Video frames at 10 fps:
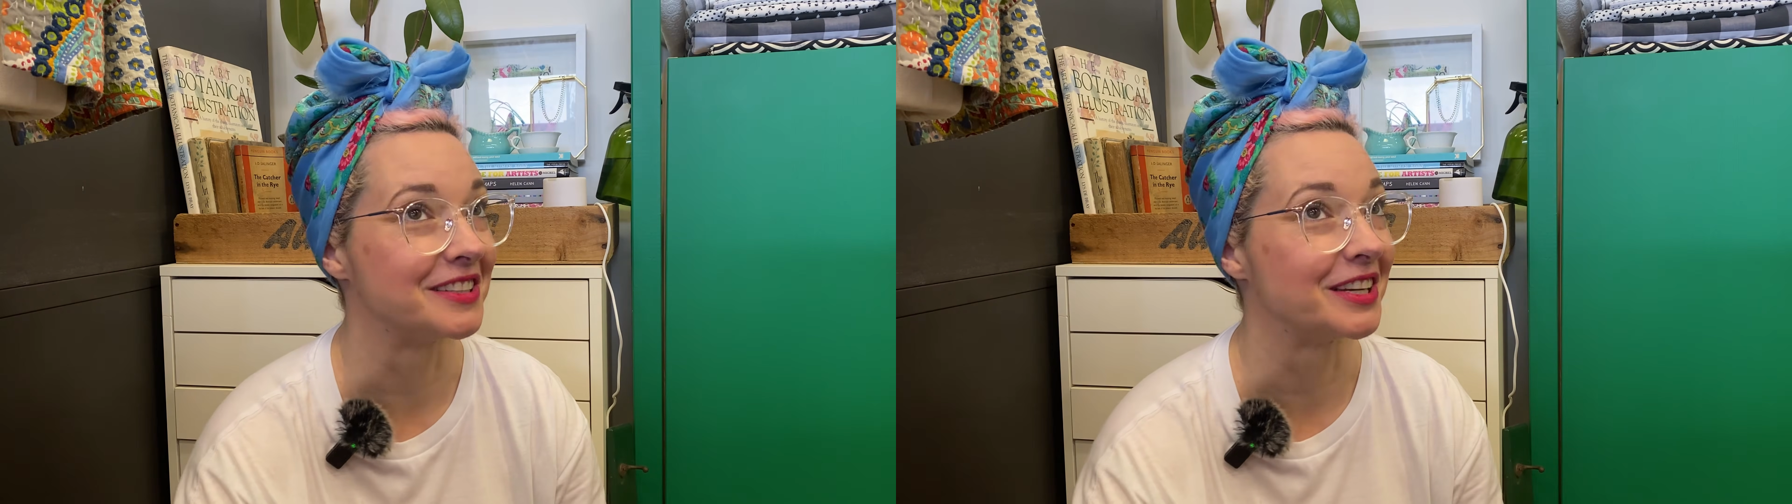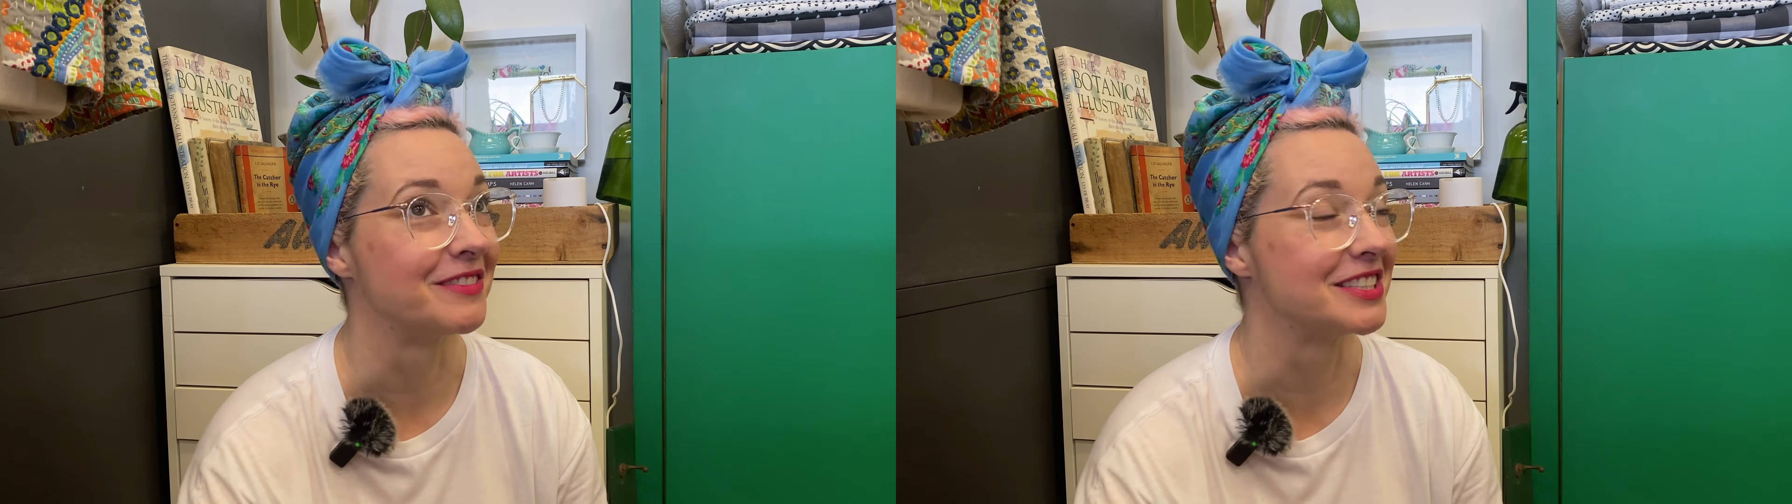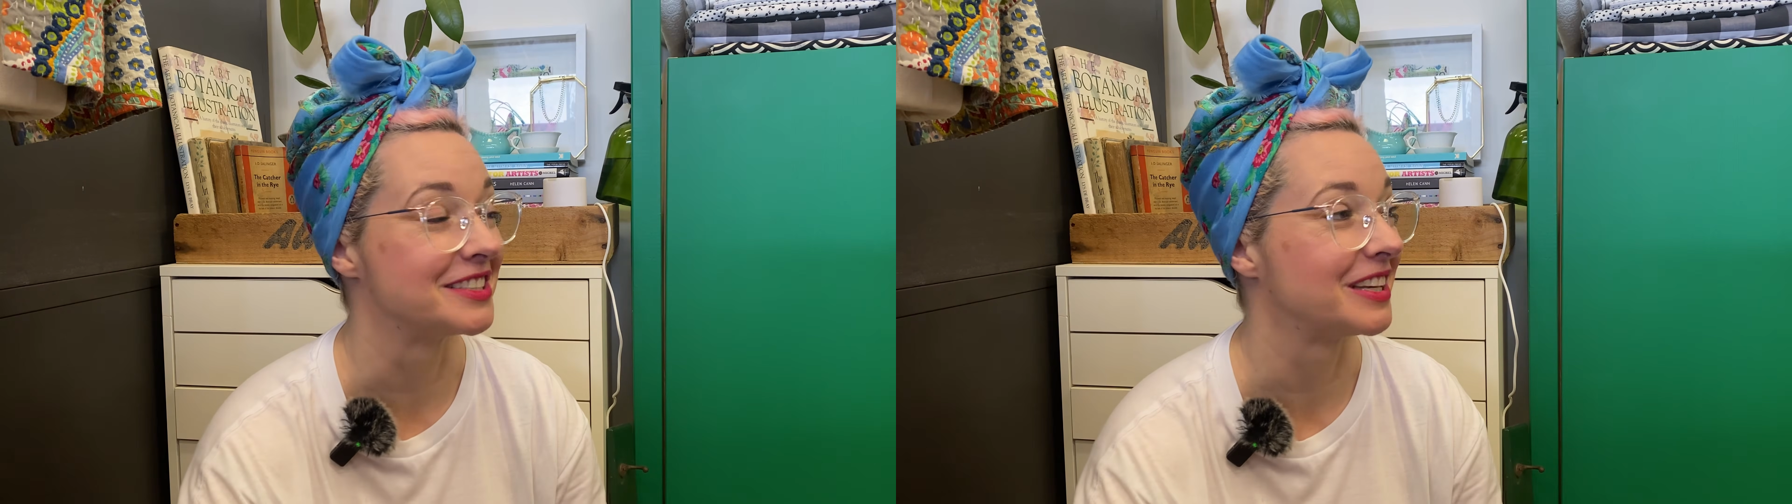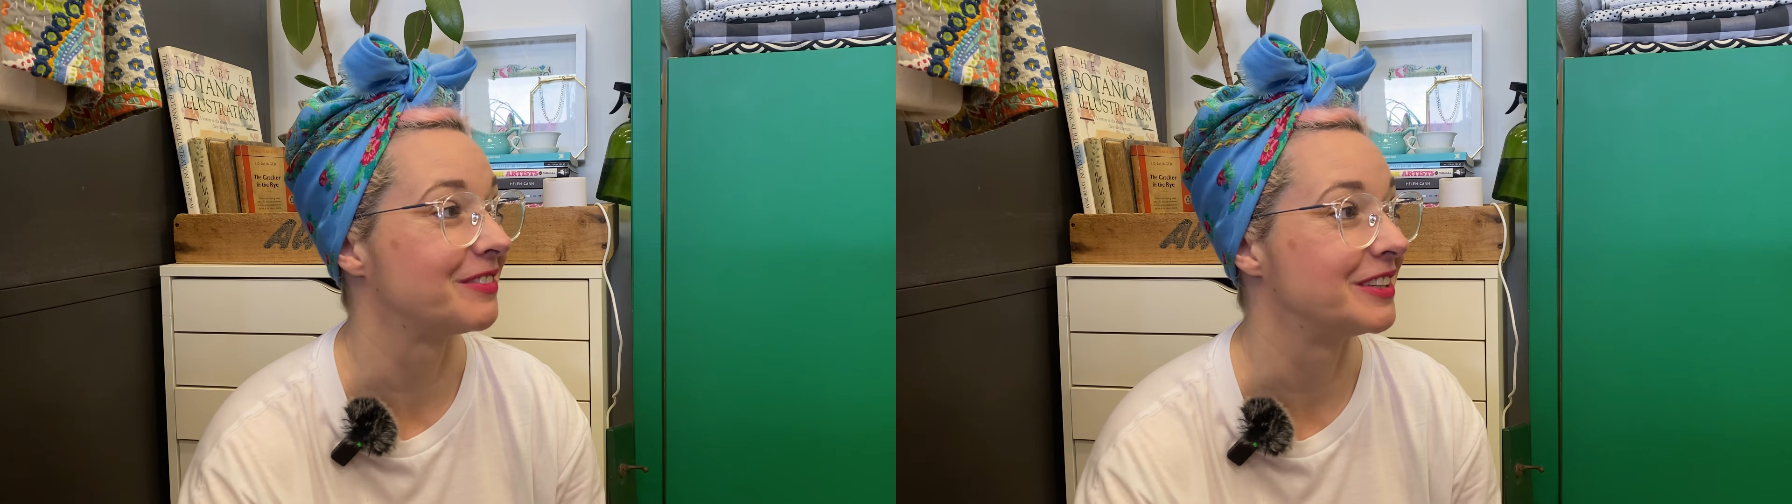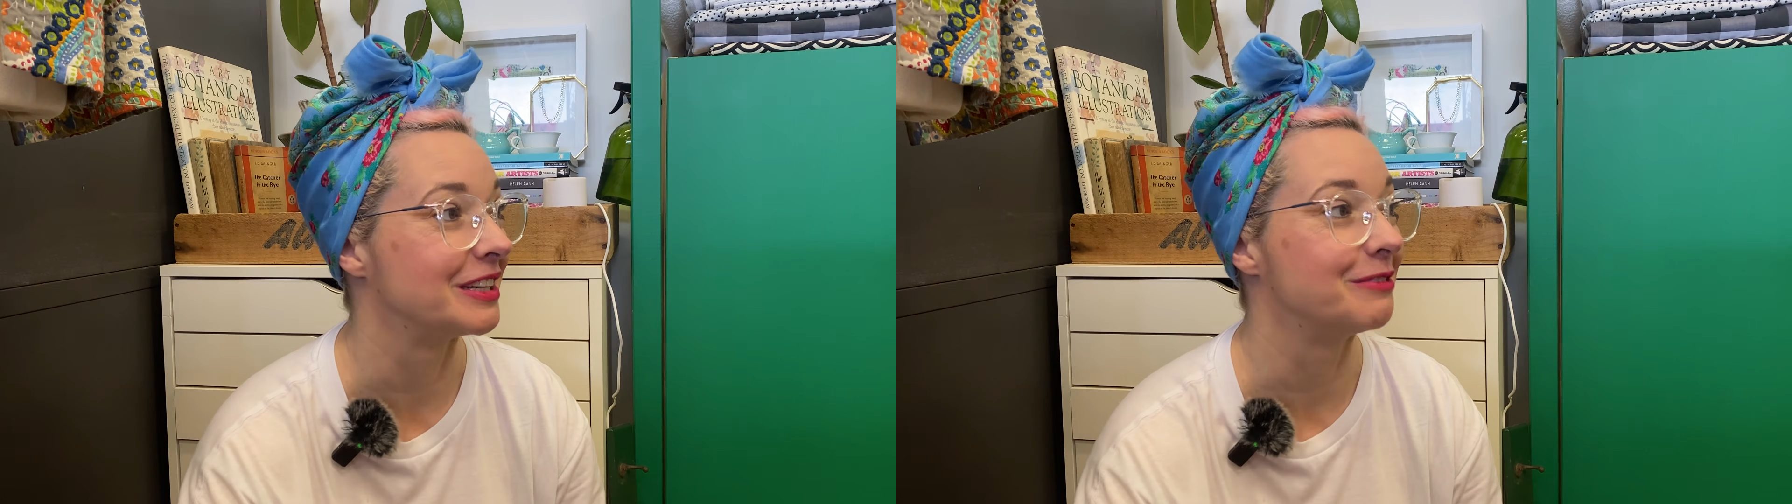time this has
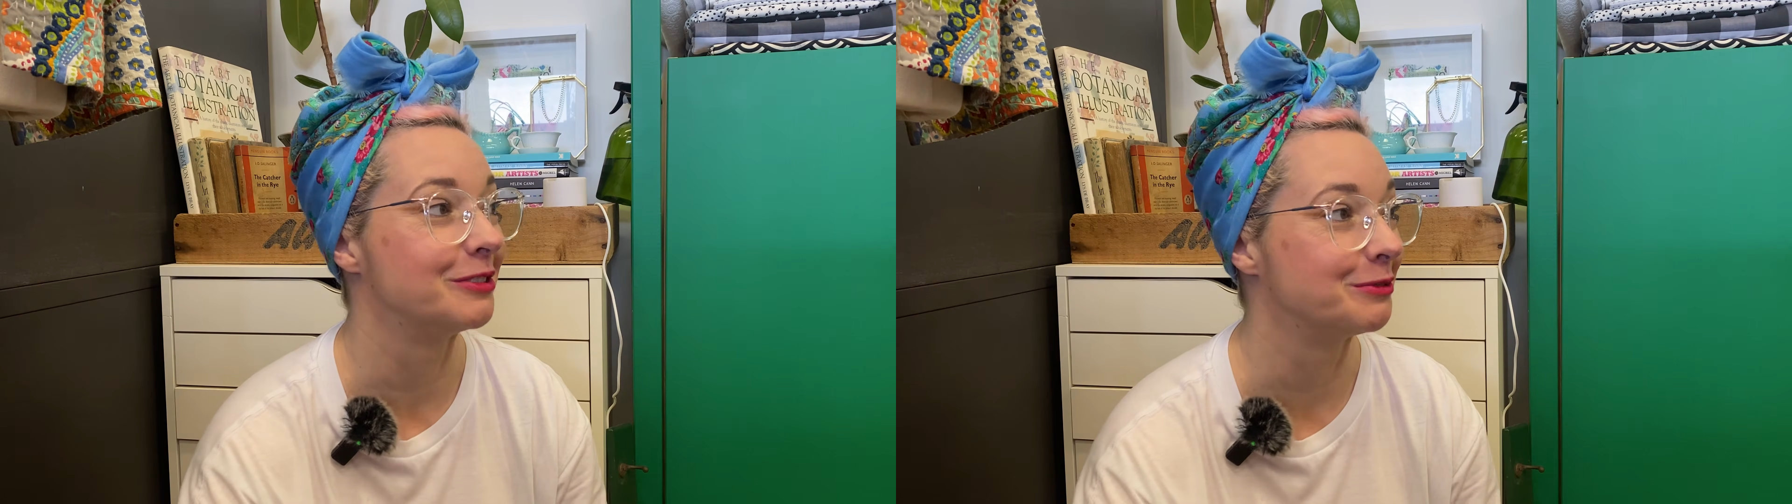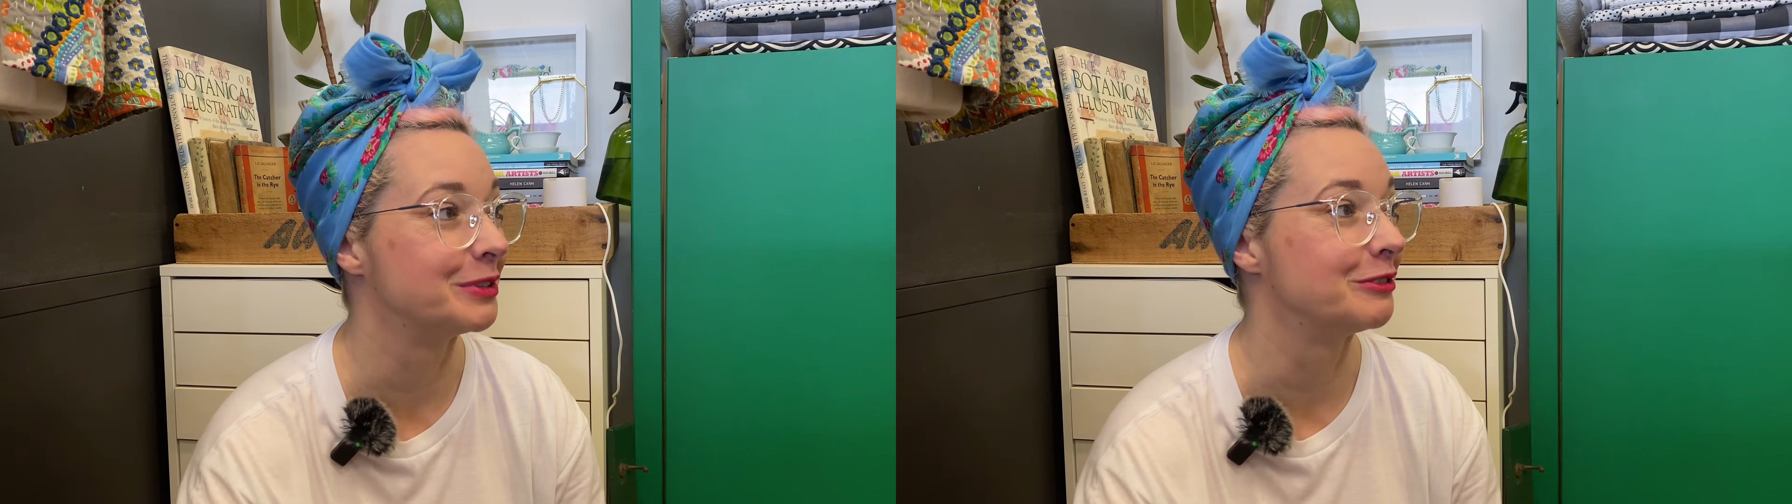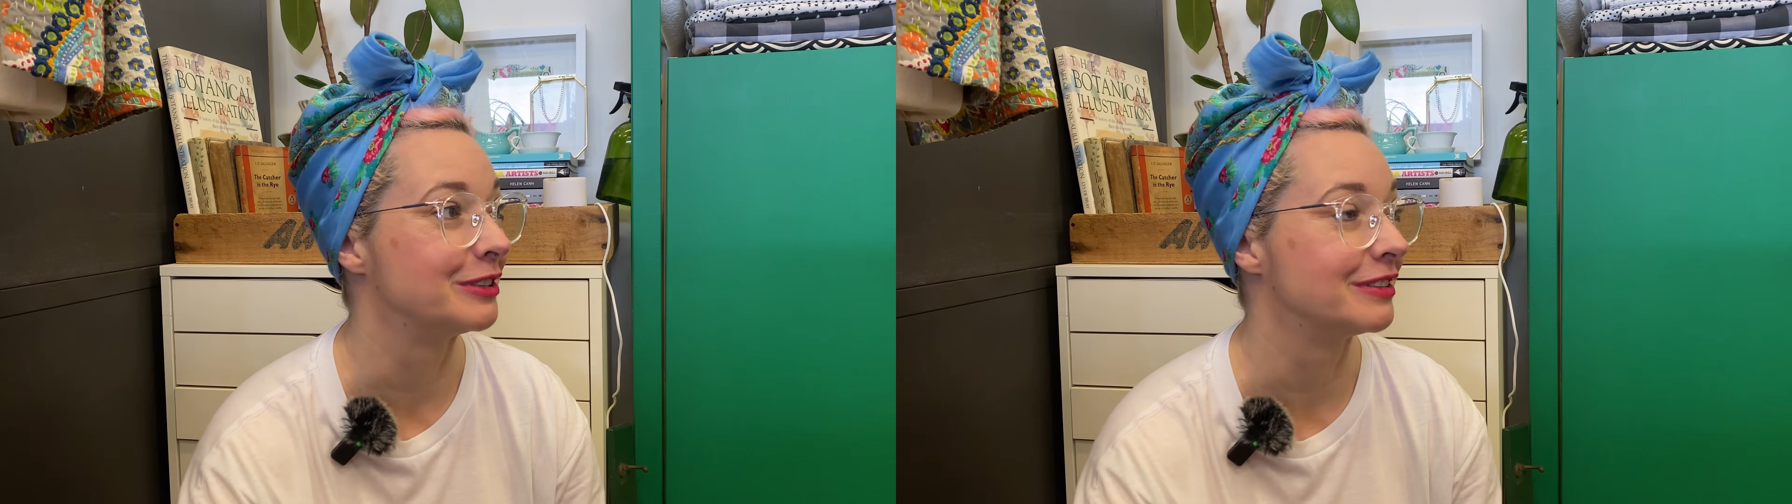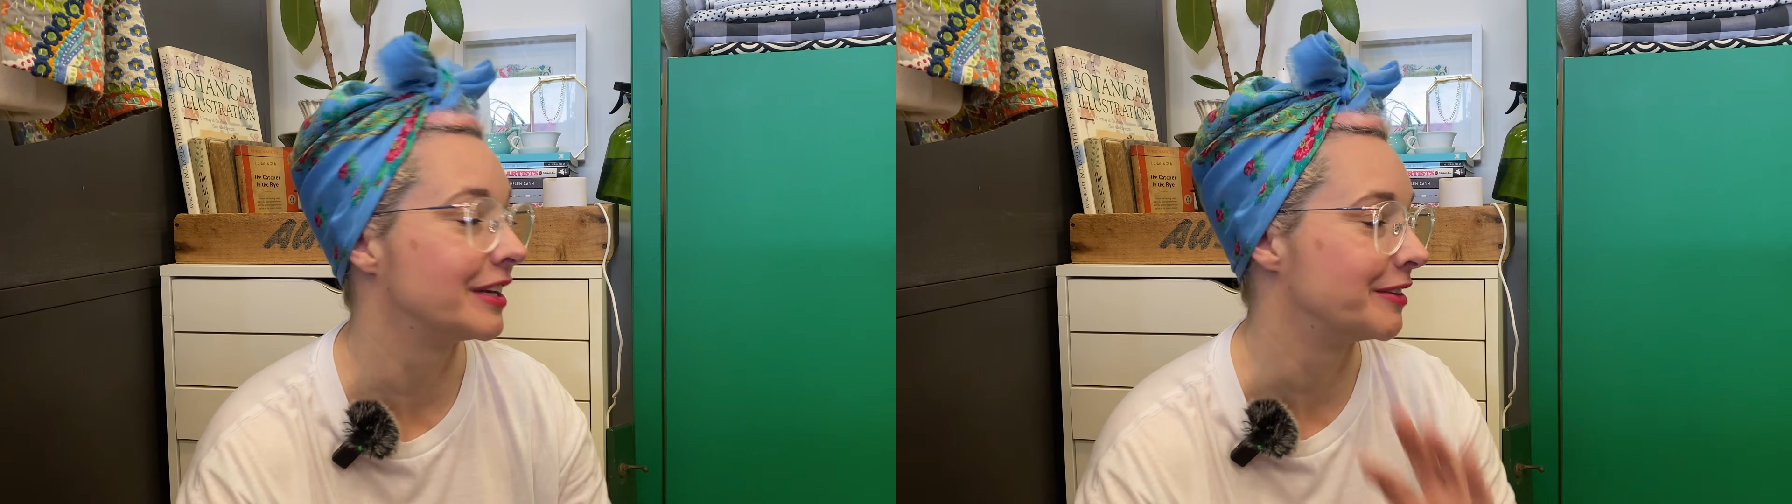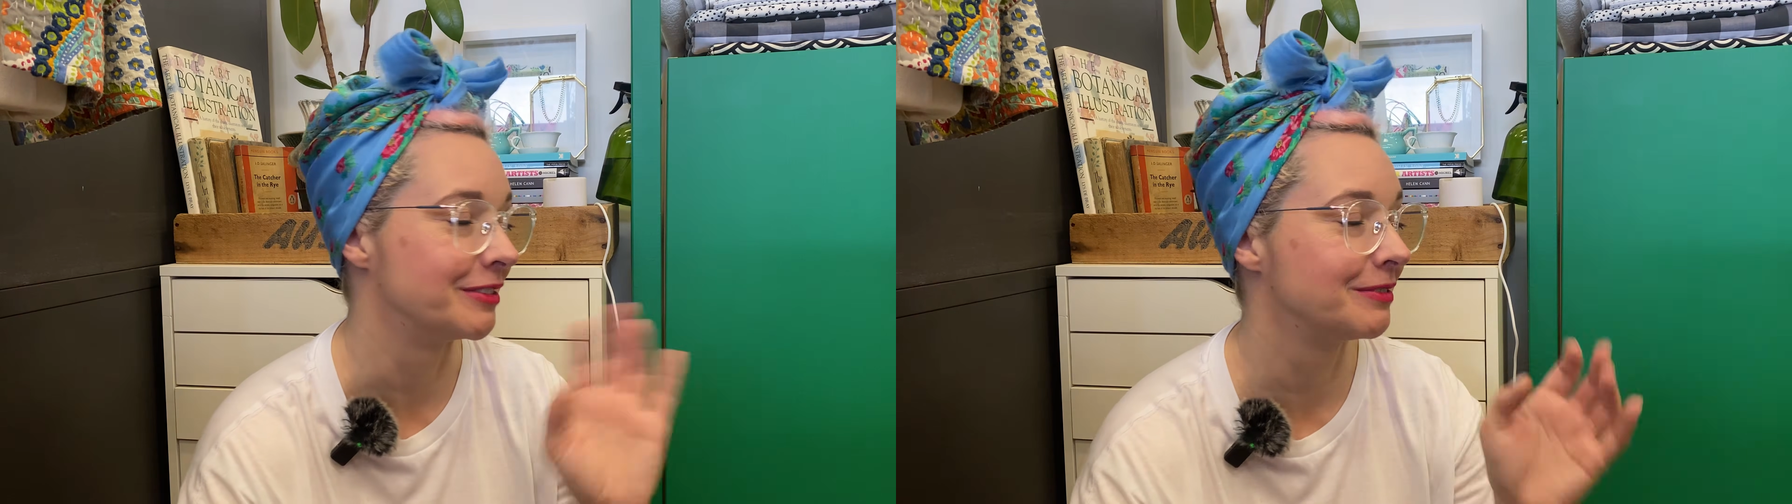happened. I'm normally,
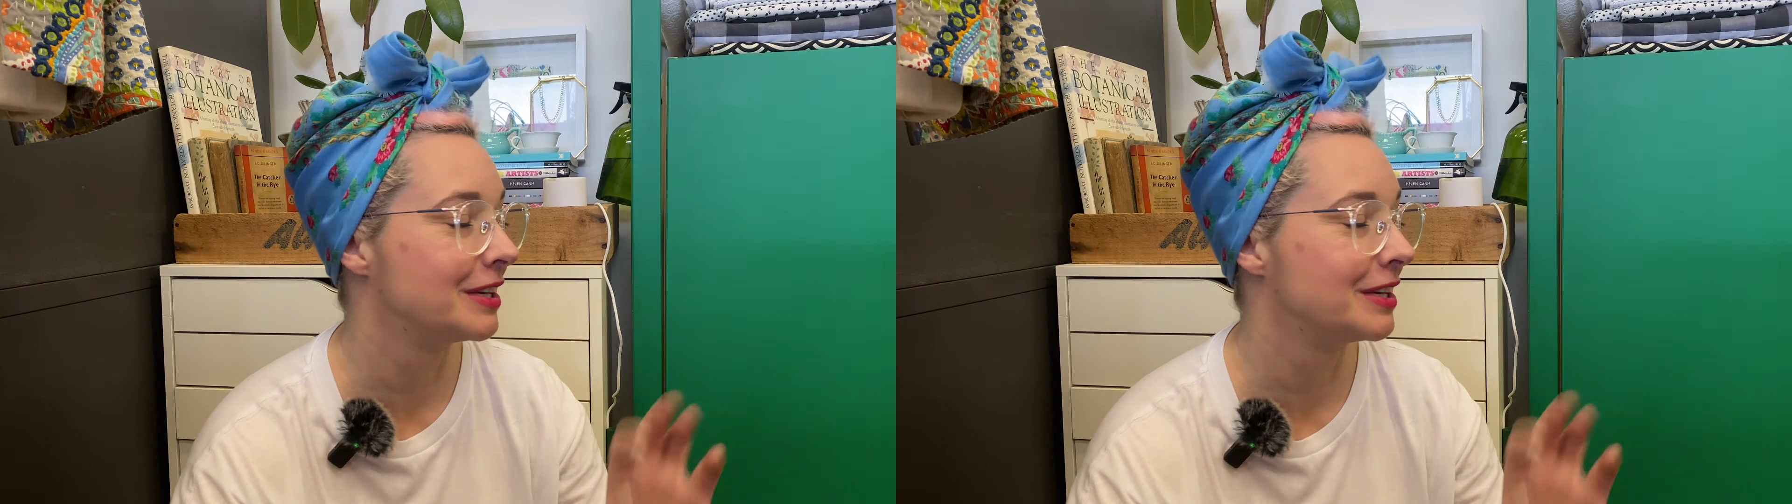anyway.